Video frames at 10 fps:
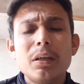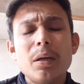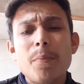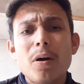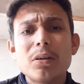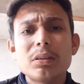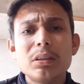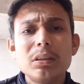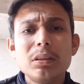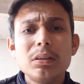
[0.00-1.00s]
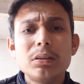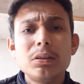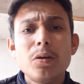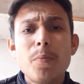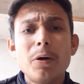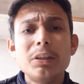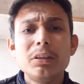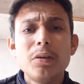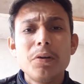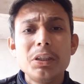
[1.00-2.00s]
approx
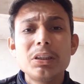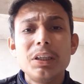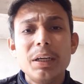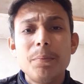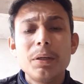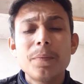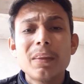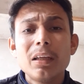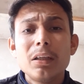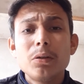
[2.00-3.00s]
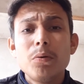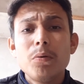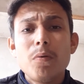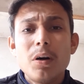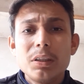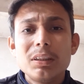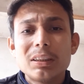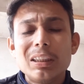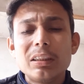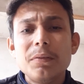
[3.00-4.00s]
0.0 inch depth. So what is the
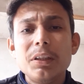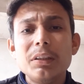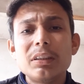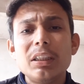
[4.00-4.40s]
sensitivity